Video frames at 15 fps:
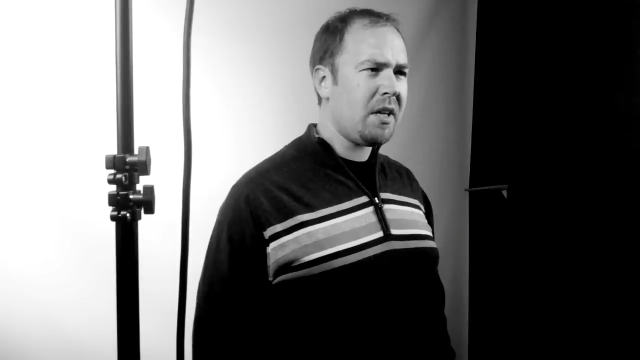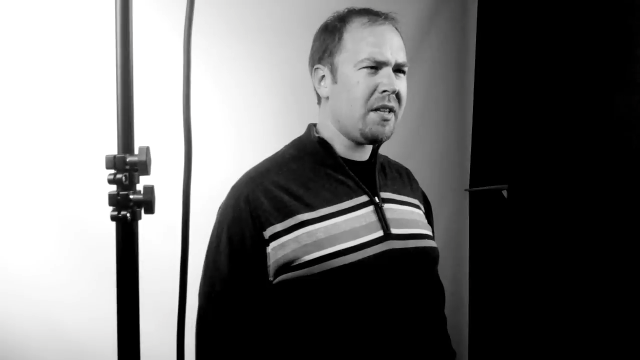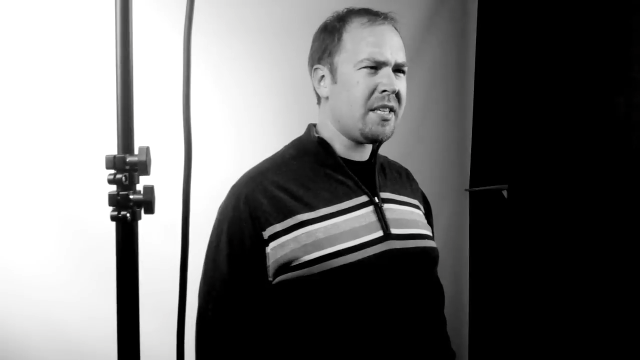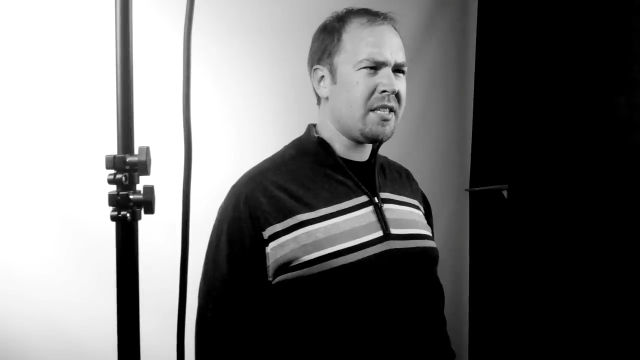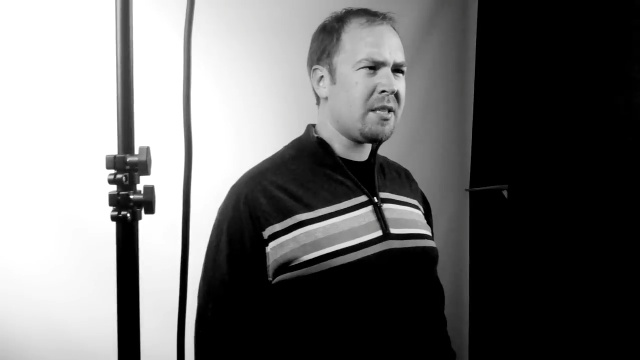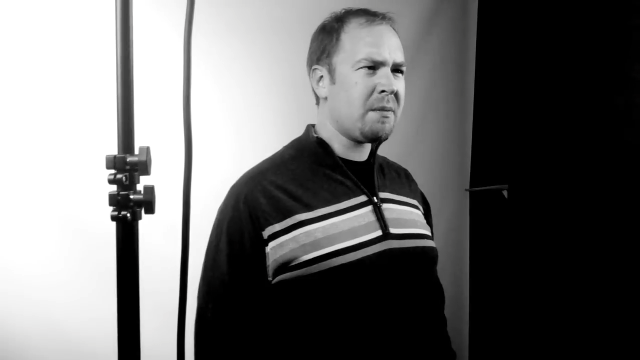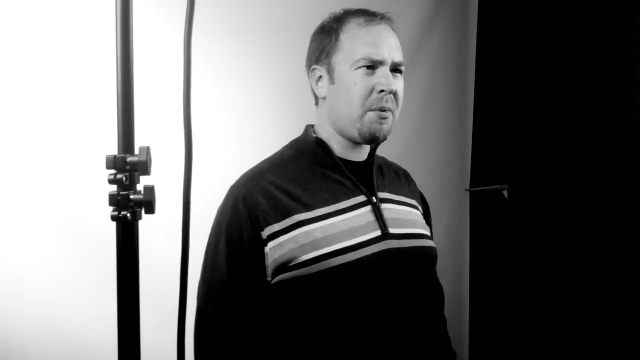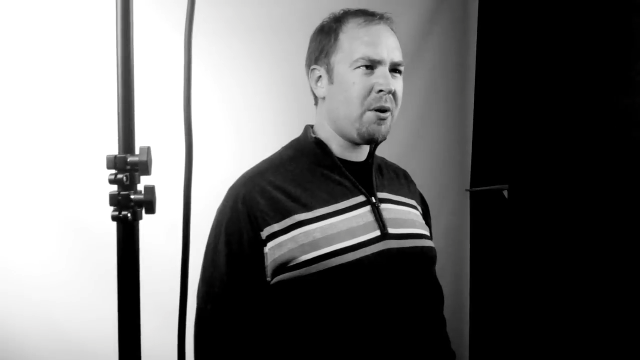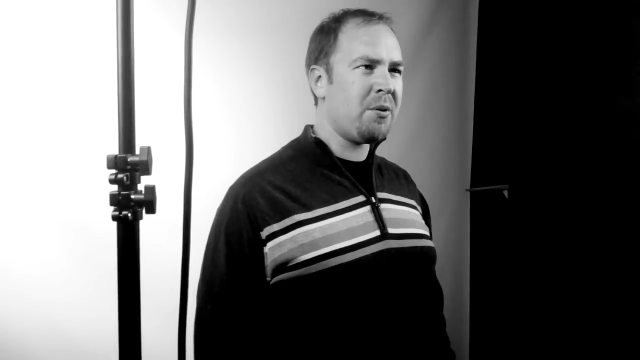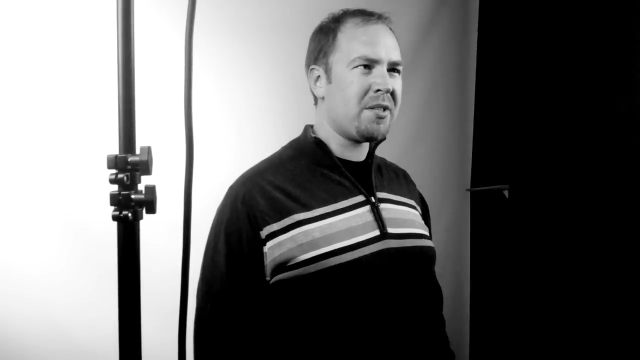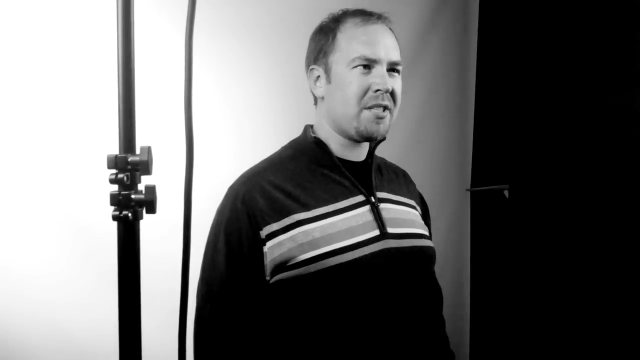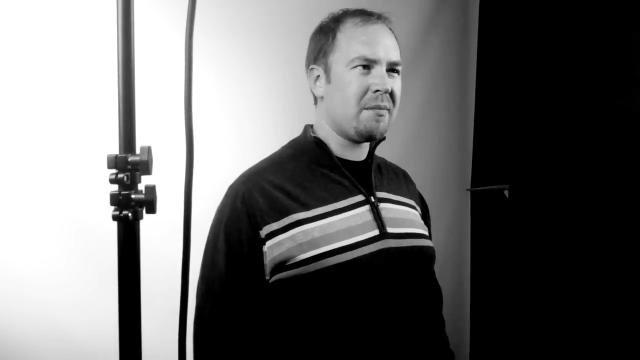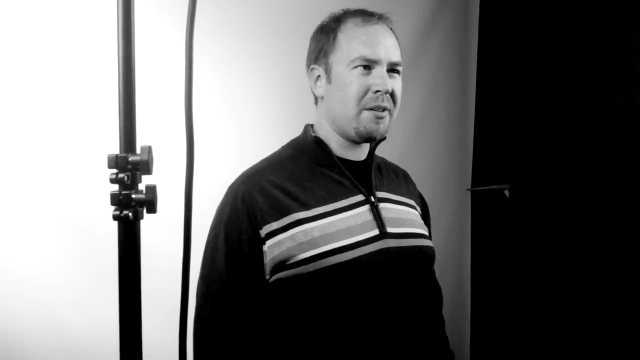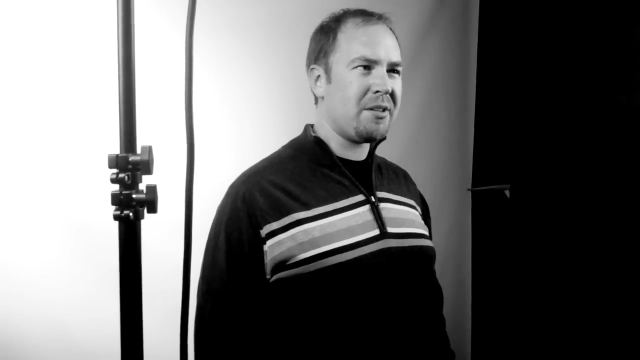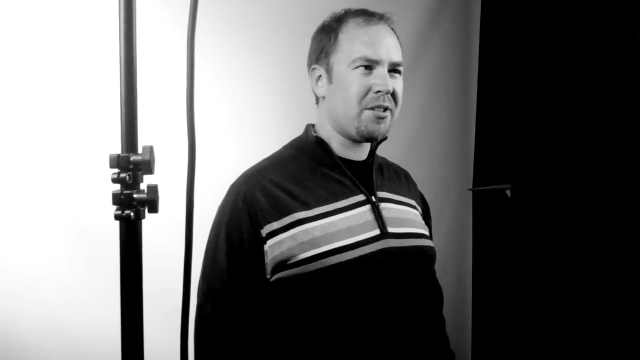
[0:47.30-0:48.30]
This has posed
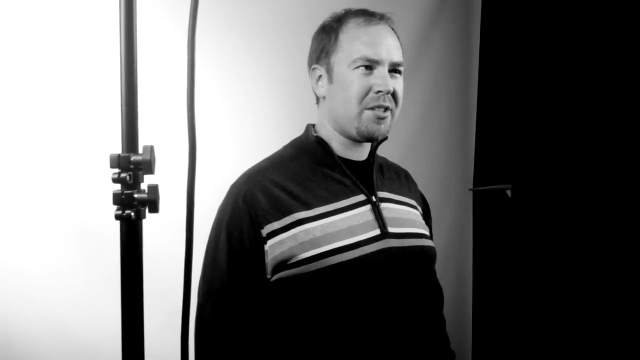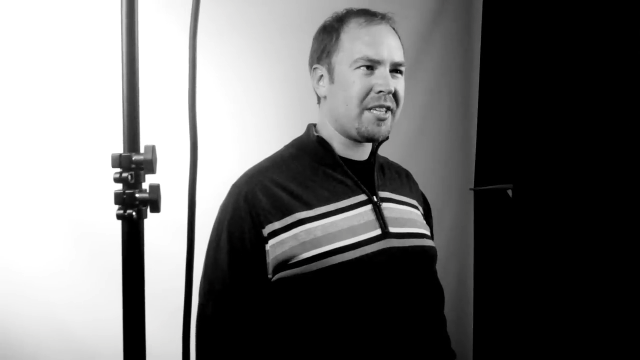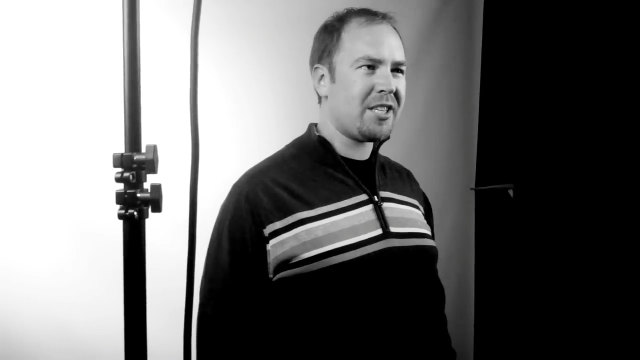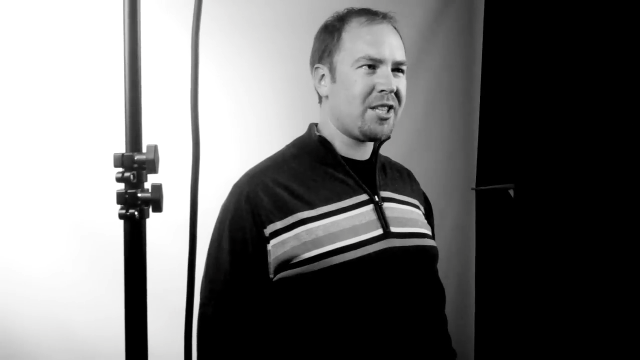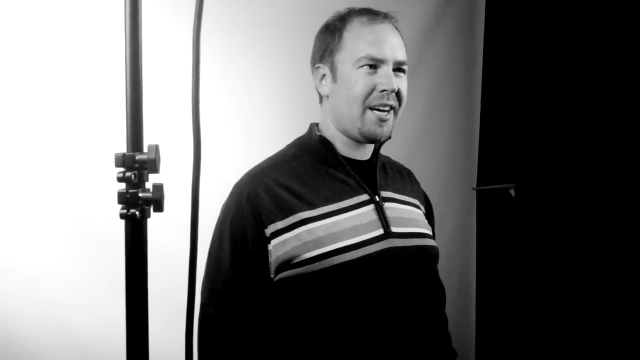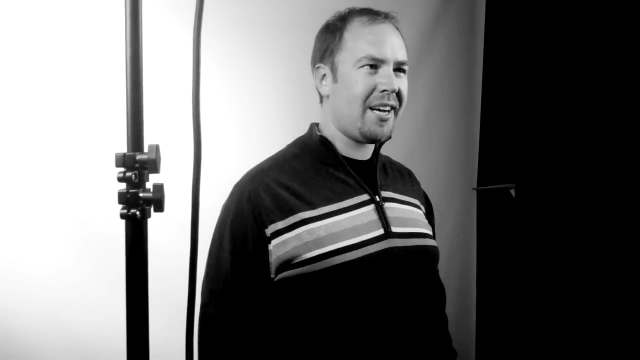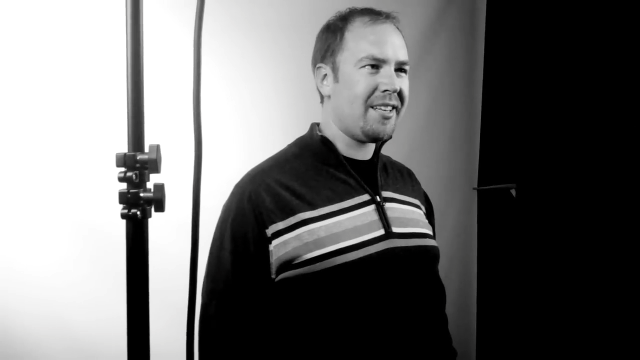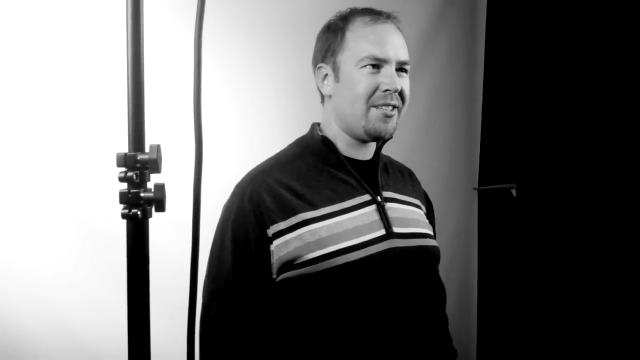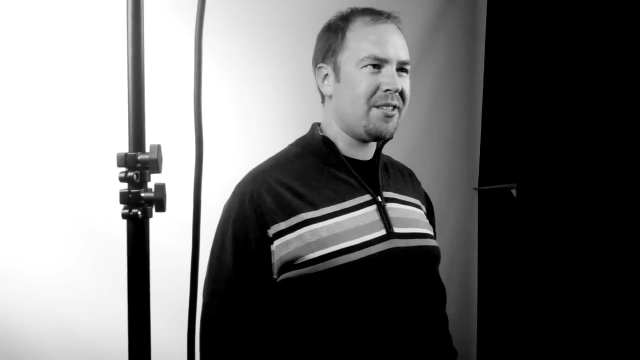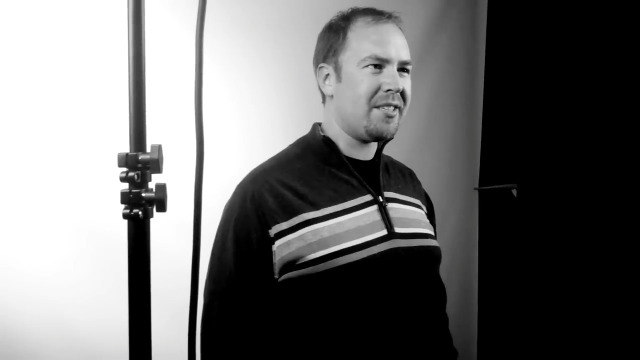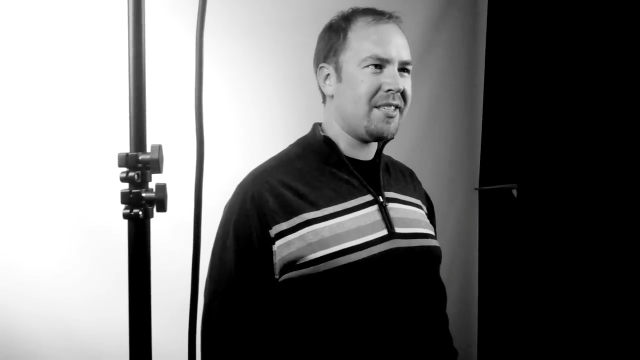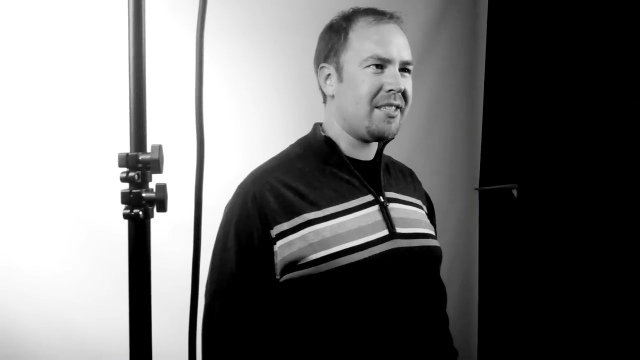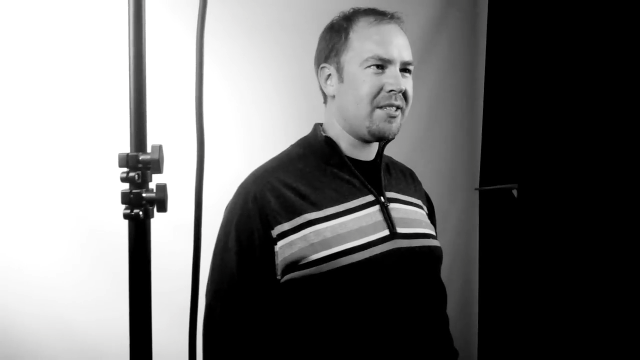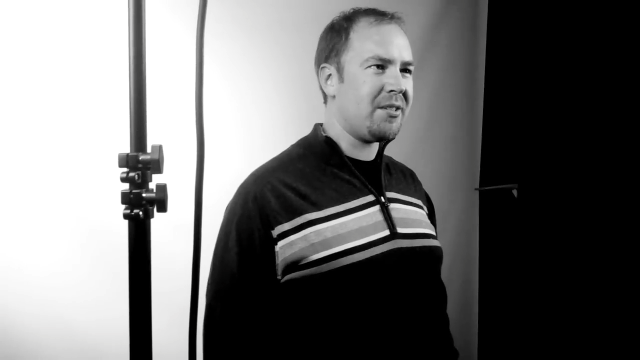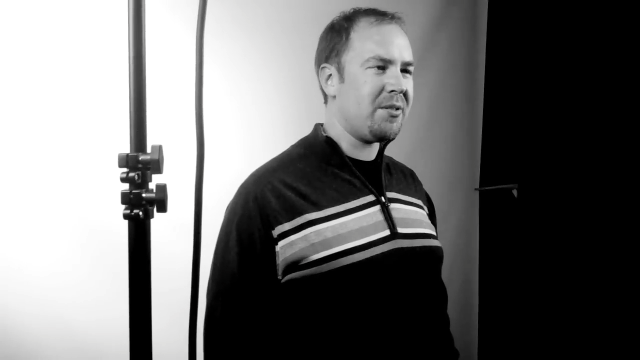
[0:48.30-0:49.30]
some interesting
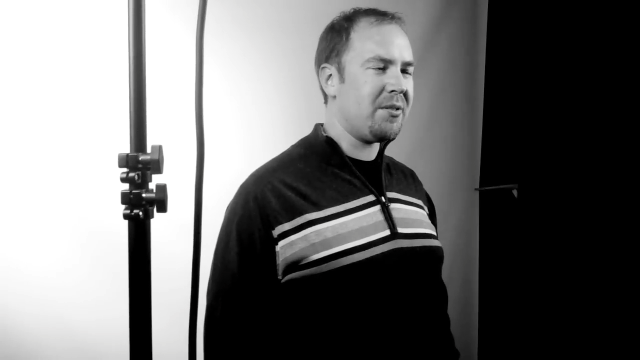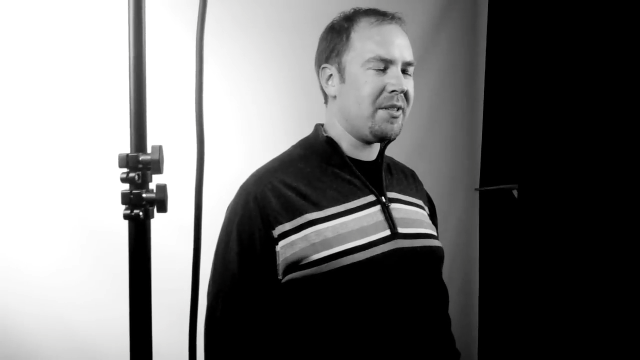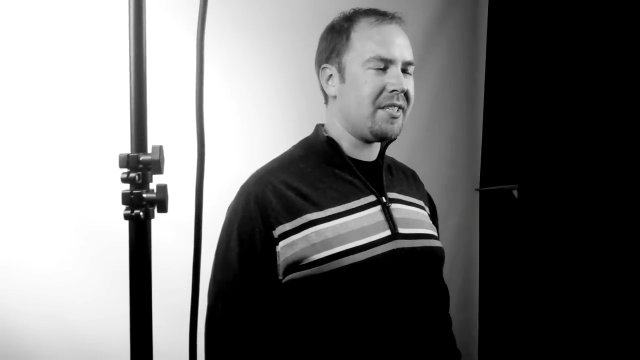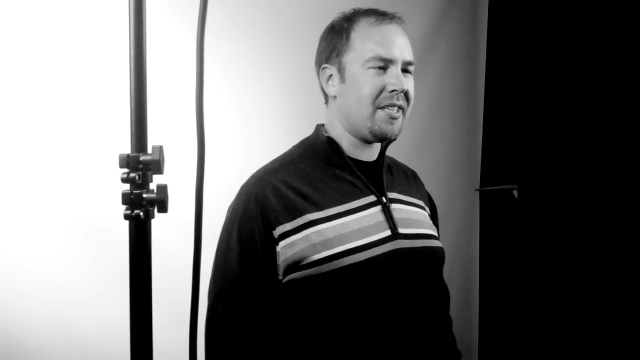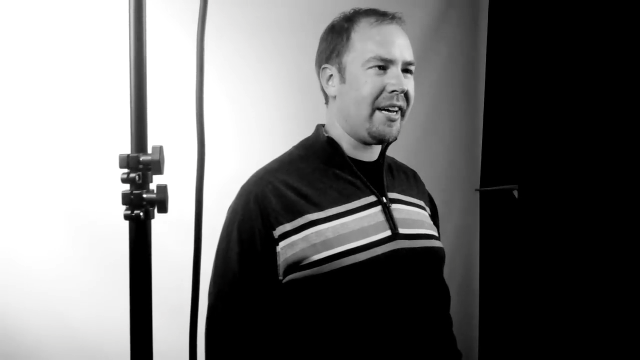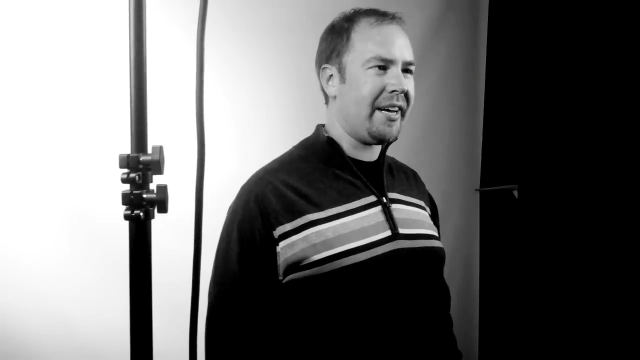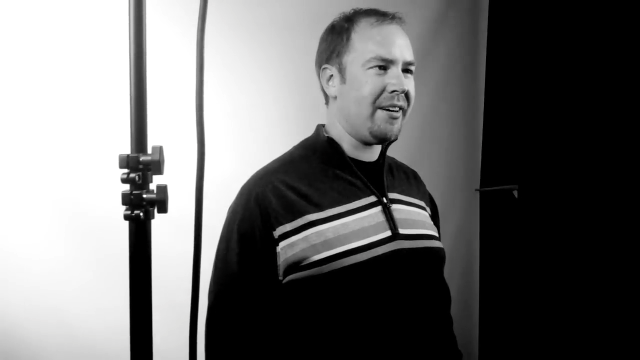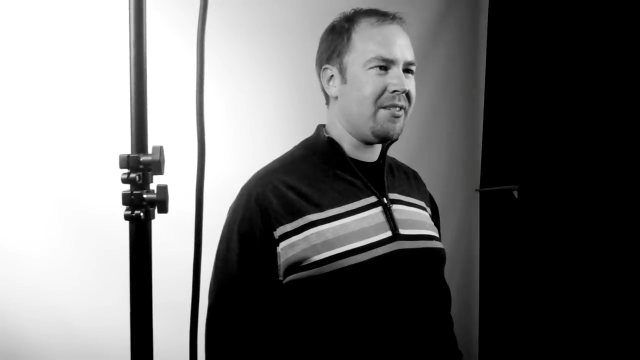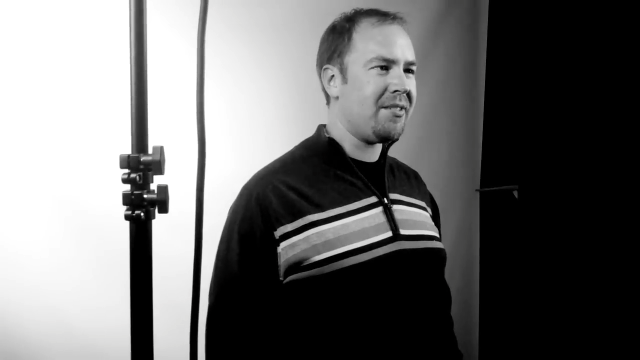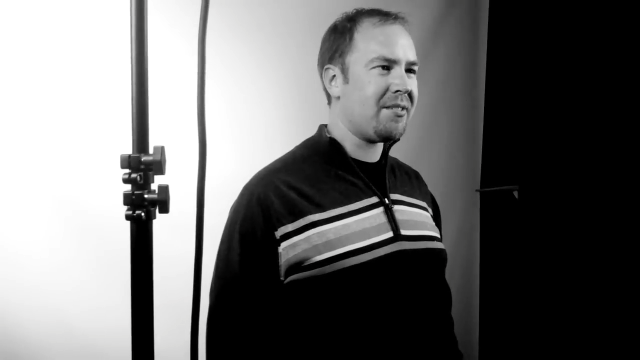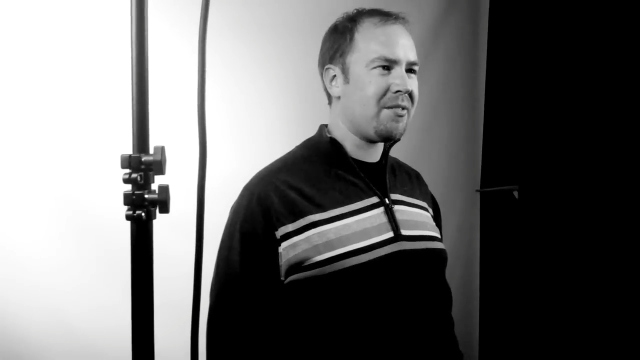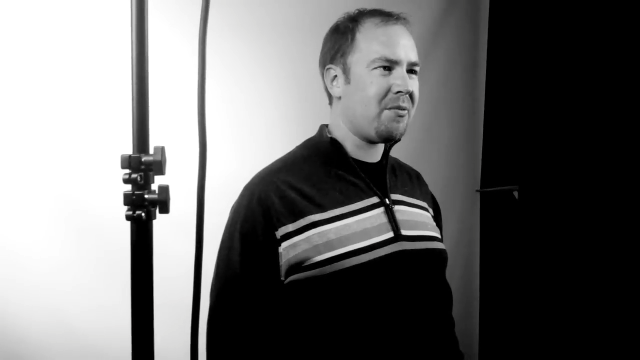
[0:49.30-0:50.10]
challenges to designers,